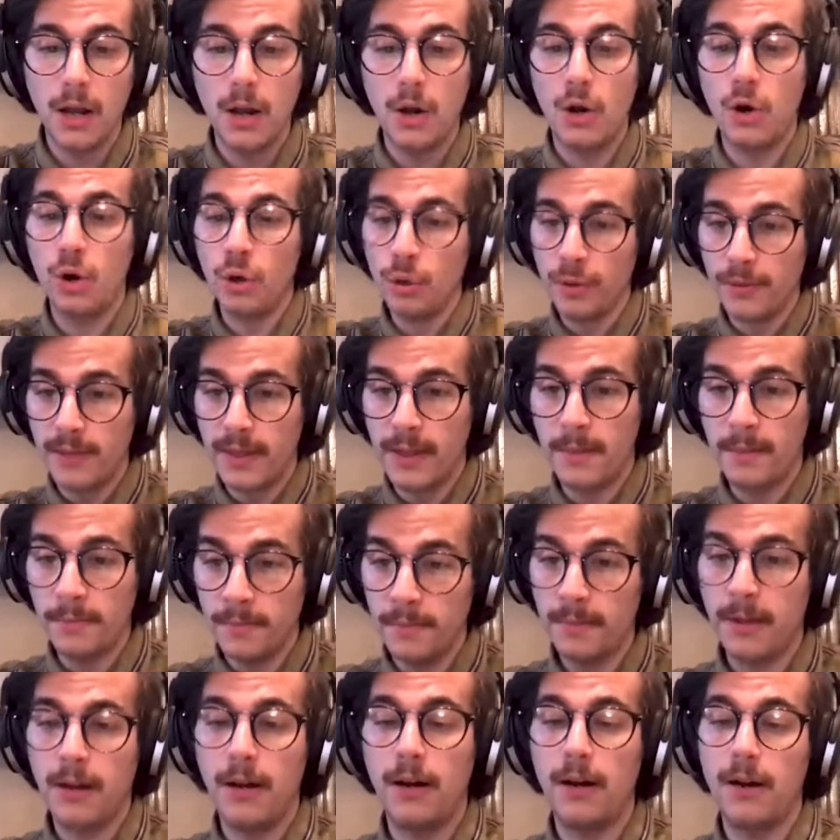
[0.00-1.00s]
All of
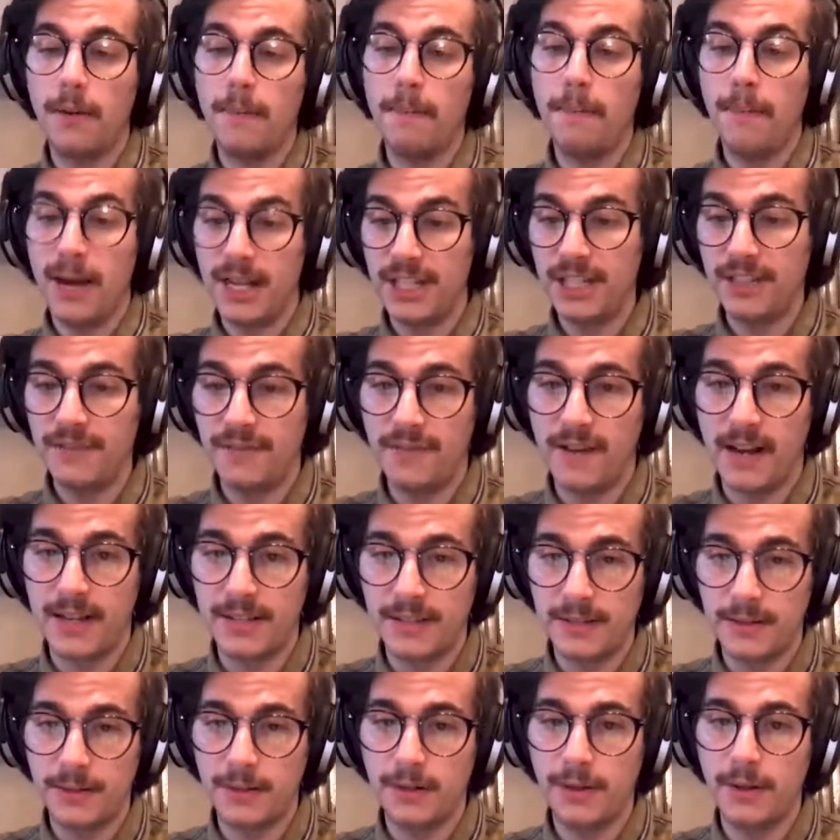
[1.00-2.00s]
them are much
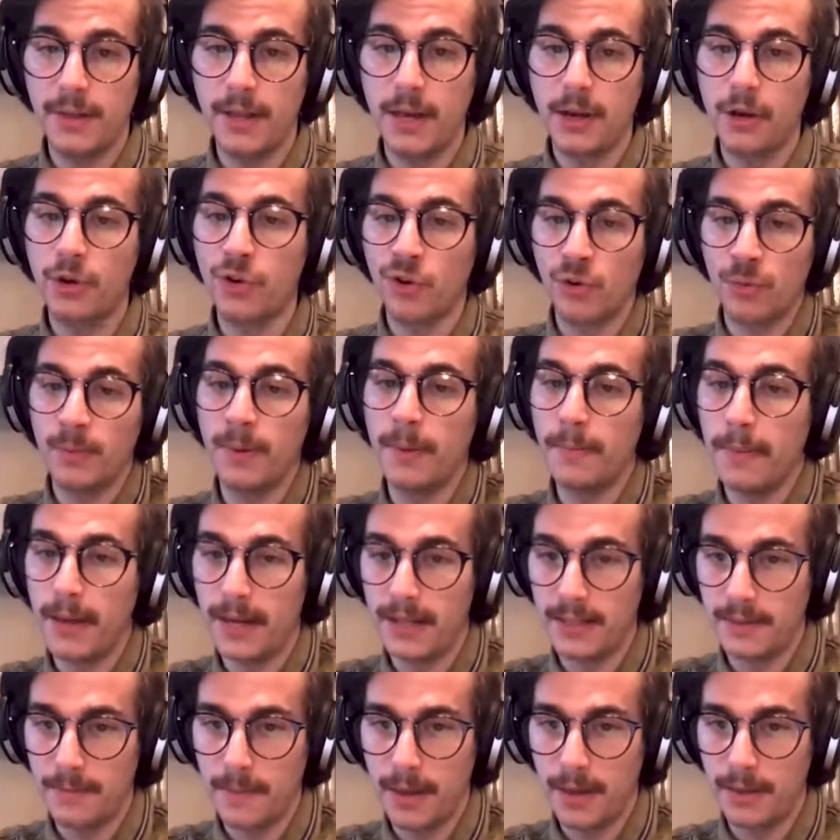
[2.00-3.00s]
faster than
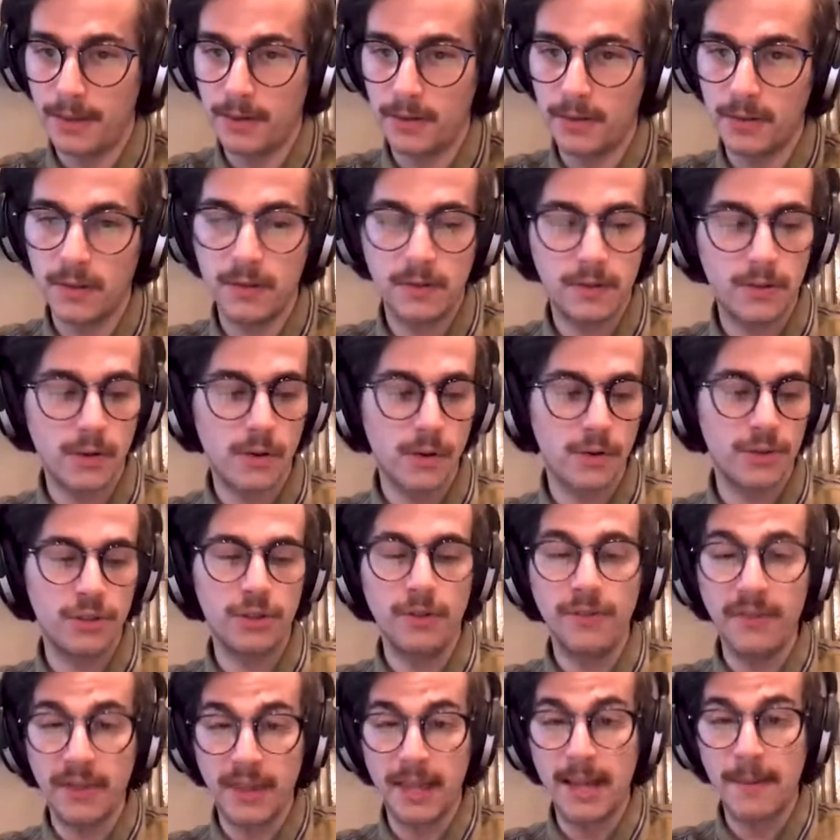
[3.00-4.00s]
Gurobi-based methods, so
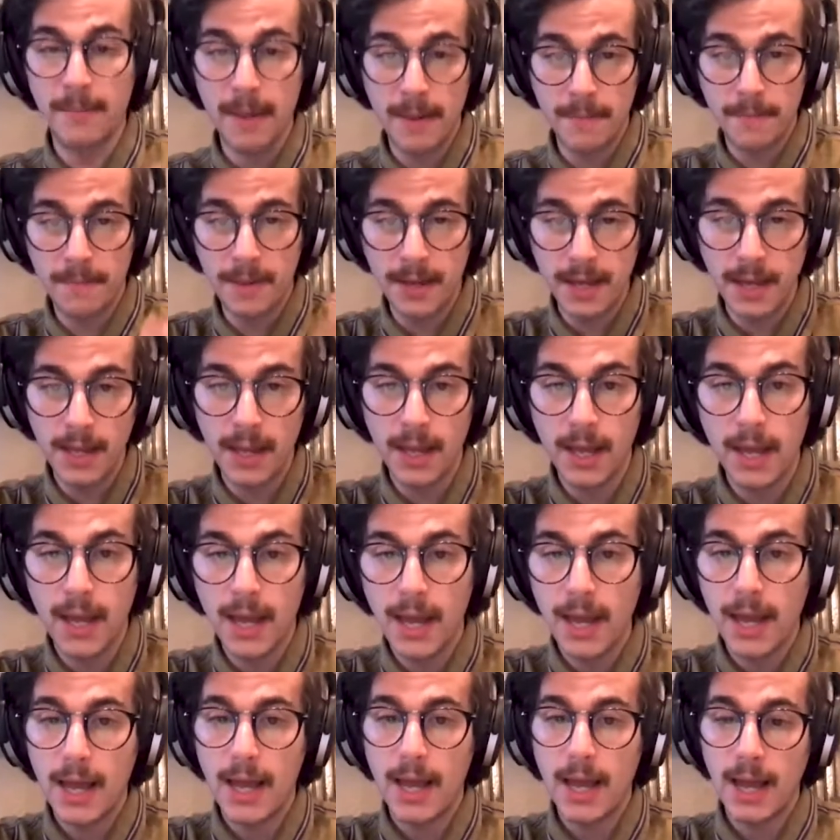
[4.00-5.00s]
solving the MAP
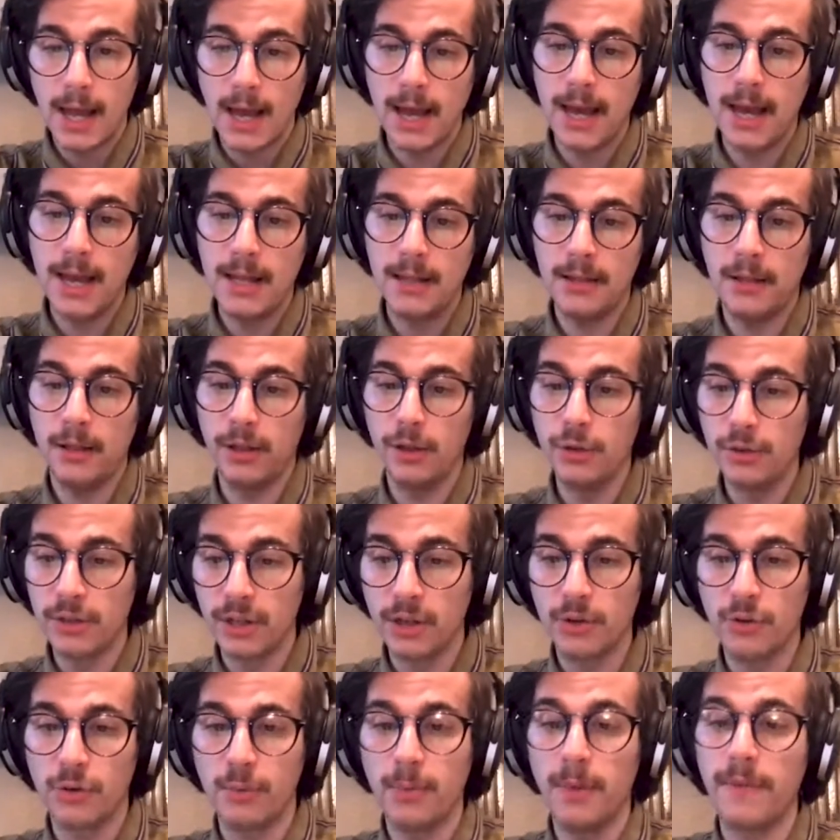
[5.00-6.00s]
and using
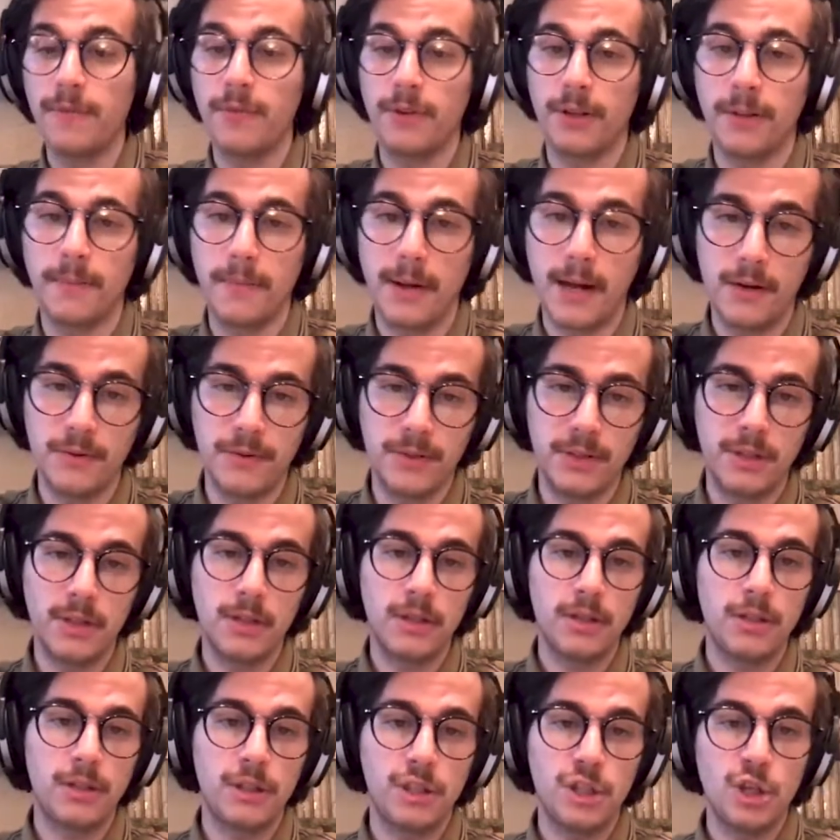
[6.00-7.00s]
Gurobi for the bounds.
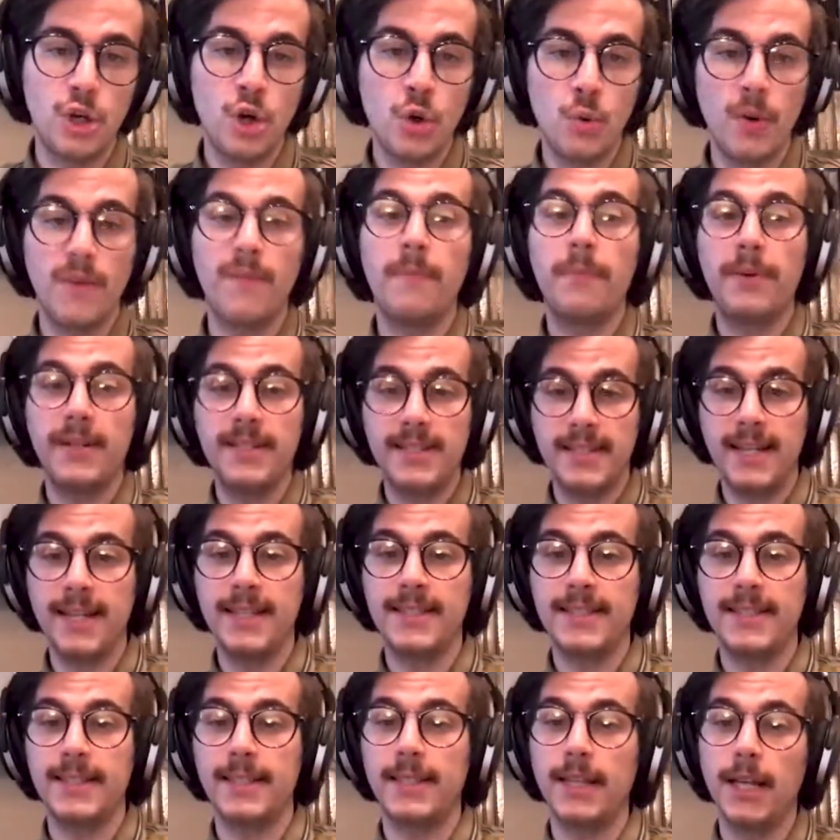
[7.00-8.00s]
So we
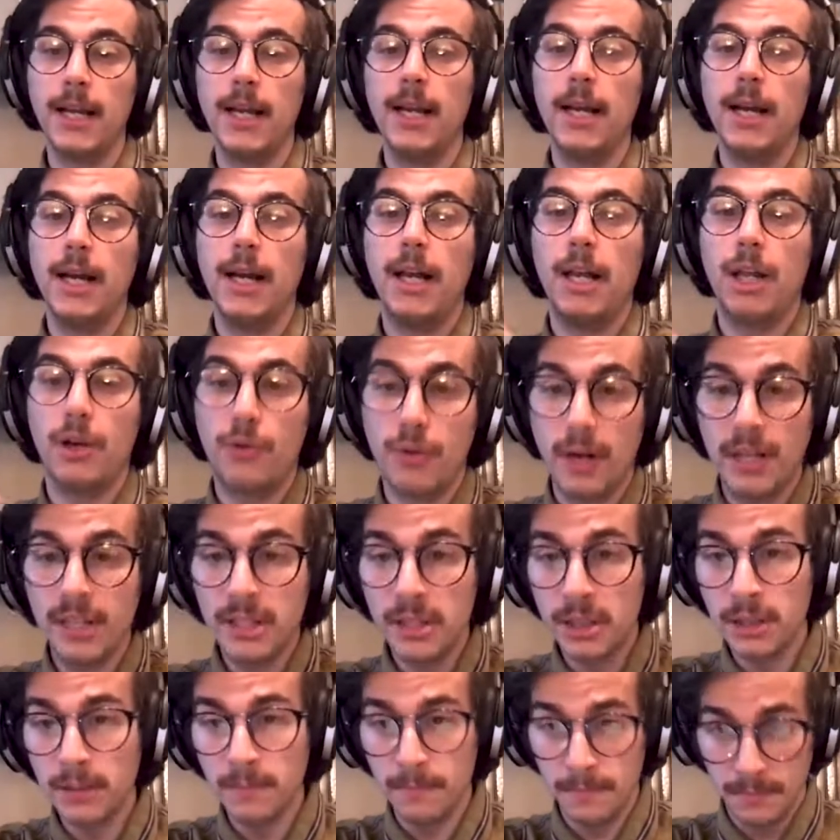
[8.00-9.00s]
presented
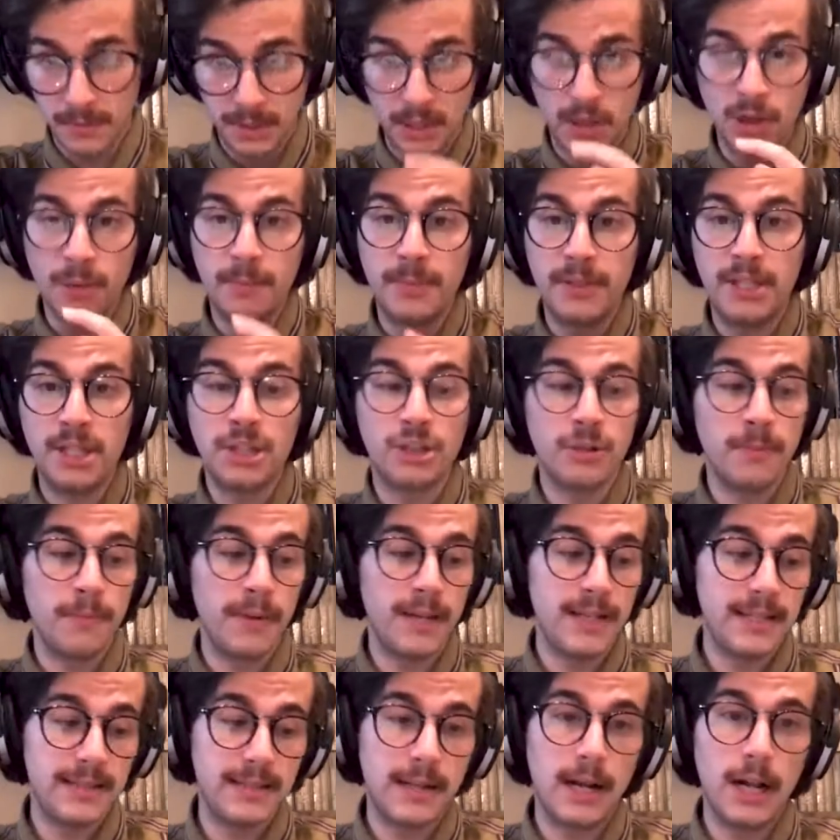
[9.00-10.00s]
Lagrangian
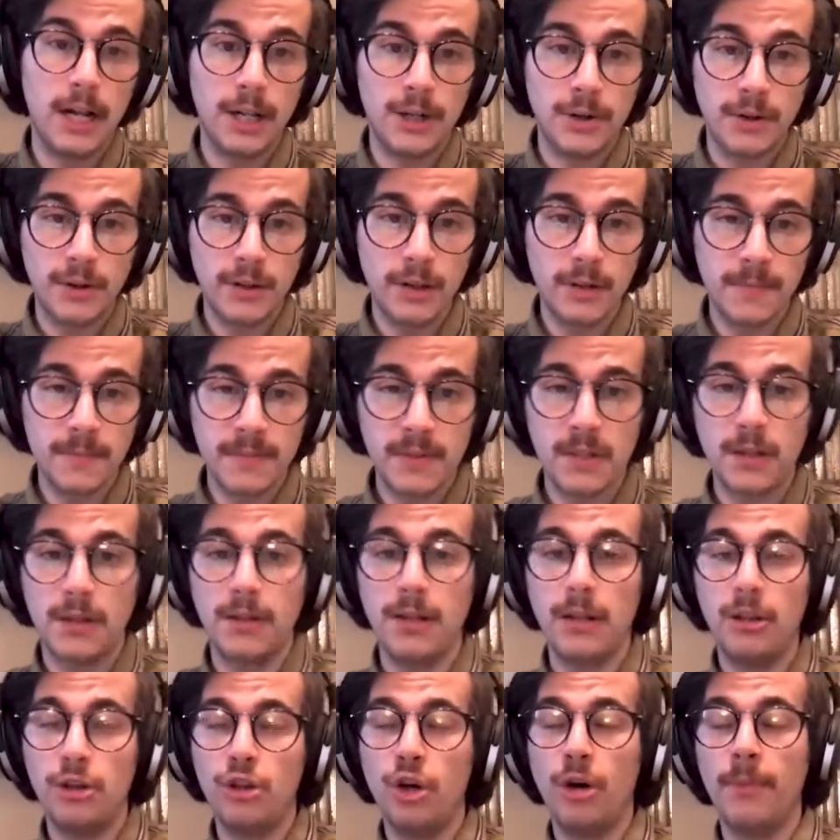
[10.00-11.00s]
decomposition-based algorithms.
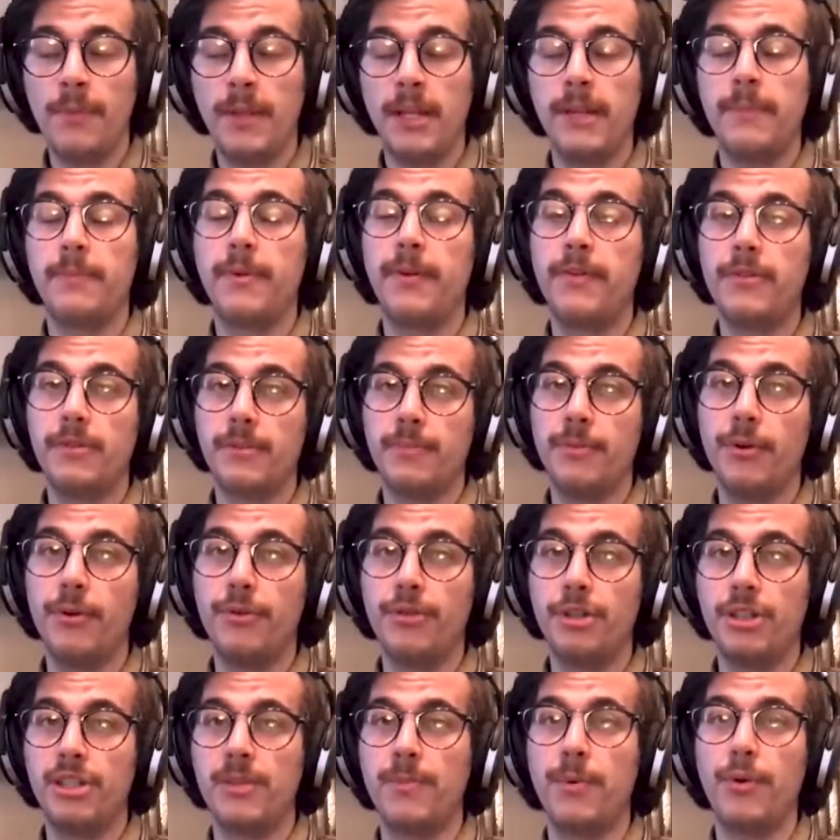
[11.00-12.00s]
They dominate previous
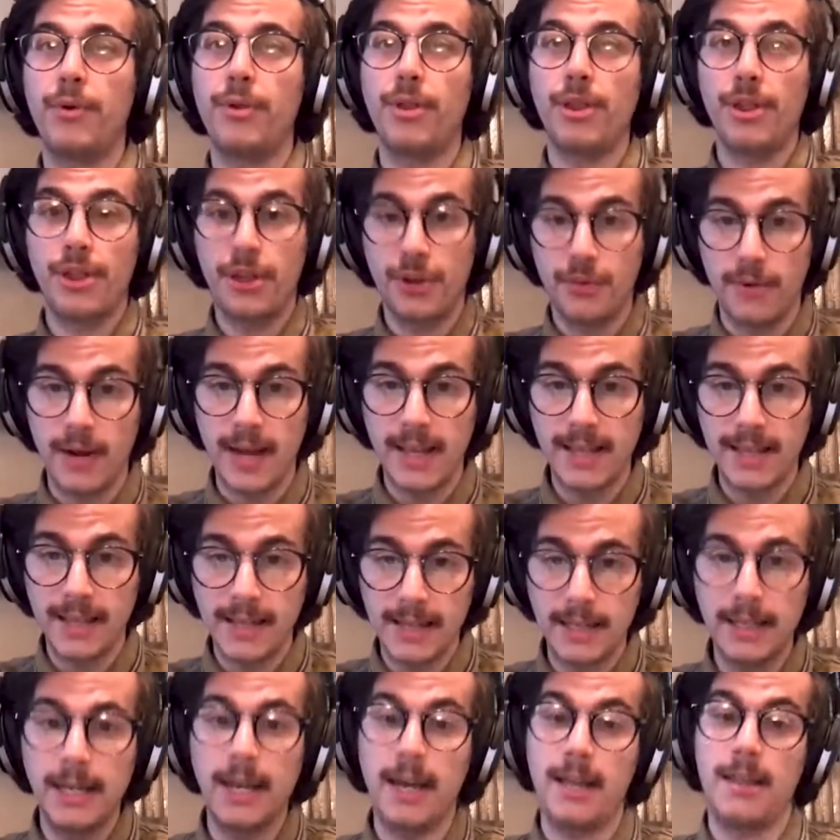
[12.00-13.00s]
approaches
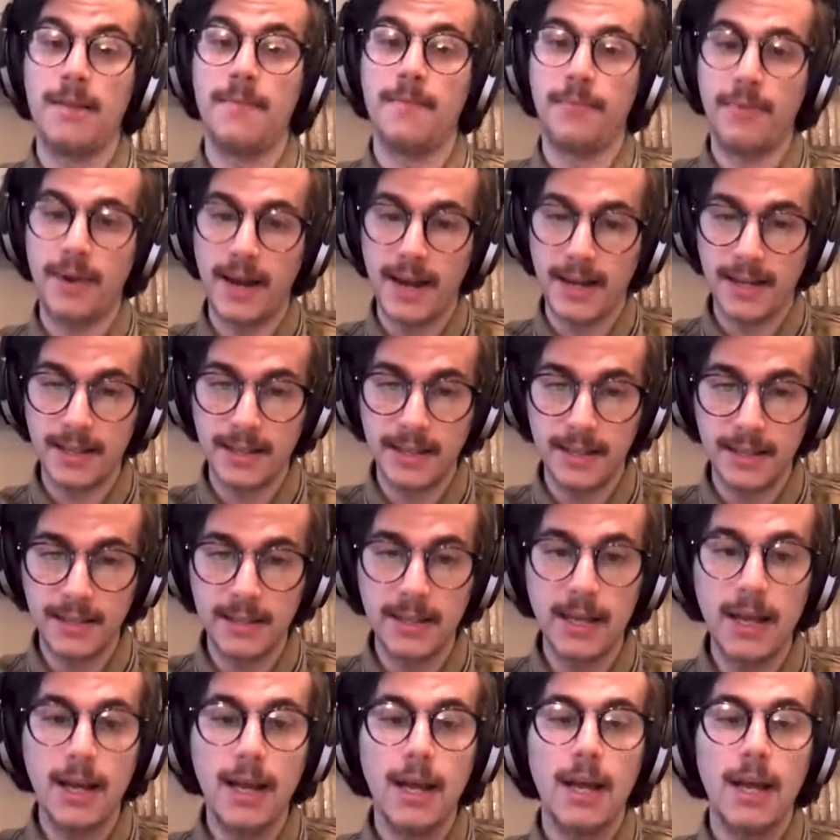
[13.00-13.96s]
theoretically and in practice.